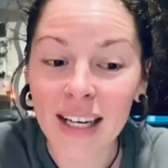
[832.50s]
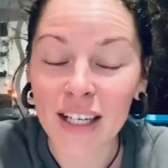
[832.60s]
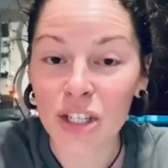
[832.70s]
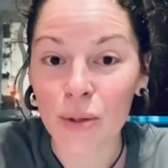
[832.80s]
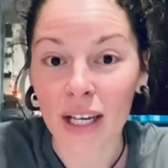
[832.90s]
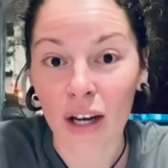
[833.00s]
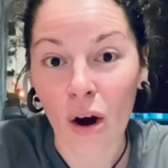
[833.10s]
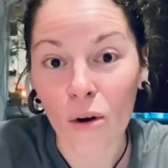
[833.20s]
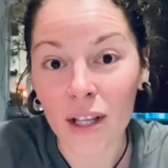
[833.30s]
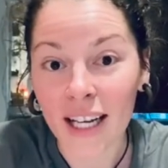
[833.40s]
doing a
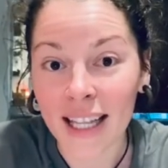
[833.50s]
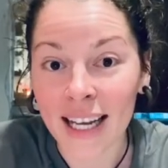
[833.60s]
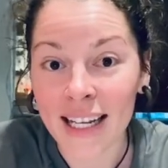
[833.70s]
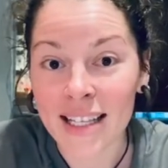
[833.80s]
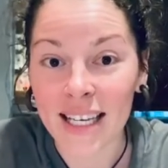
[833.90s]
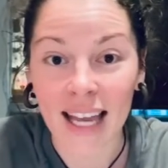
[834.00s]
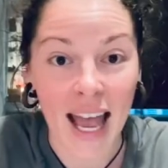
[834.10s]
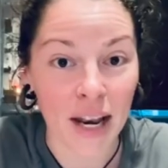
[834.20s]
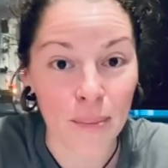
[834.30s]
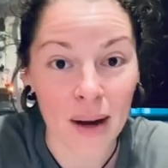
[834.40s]
colon cleanse, an
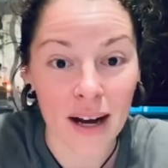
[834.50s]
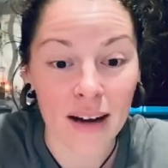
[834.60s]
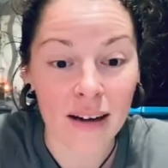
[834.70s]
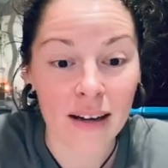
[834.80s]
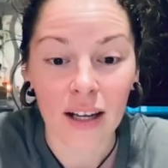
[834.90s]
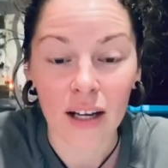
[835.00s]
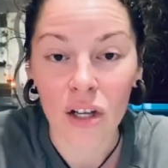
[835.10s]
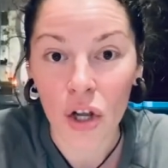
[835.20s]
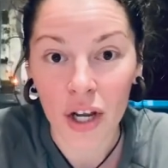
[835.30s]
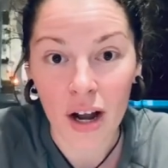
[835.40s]
enema,
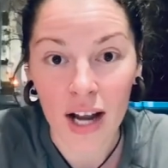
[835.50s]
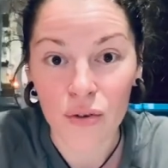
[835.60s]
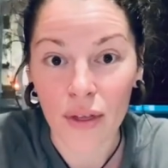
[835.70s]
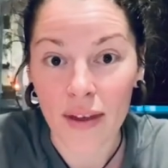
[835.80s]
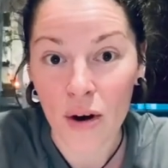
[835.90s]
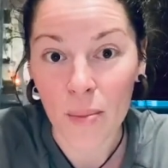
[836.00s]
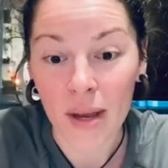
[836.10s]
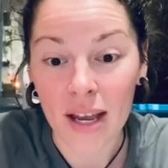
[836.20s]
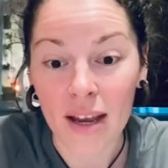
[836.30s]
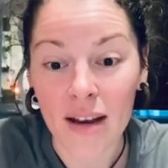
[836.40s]
colonic
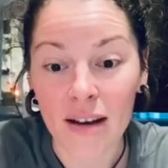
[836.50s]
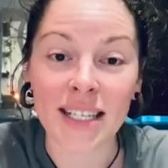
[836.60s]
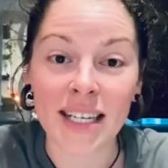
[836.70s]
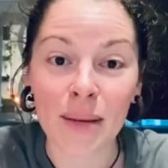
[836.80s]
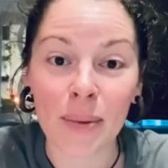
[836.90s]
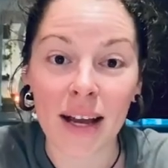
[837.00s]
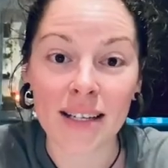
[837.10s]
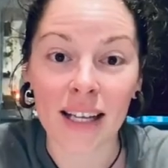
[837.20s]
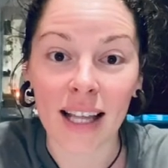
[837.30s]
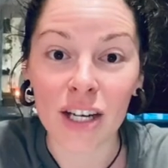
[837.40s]
hydrotherapy, deep
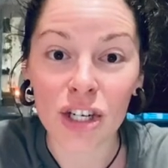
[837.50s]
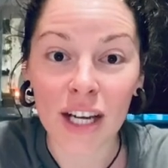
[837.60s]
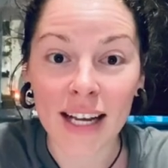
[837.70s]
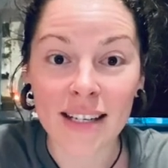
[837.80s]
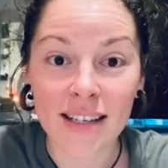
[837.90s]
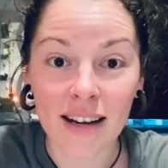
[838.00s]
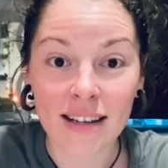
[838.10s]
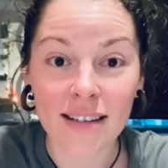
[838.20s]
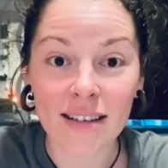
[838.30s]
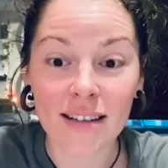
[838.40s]
exhalation
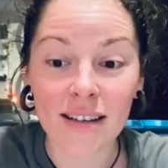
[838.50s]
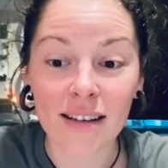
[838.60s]
exercises,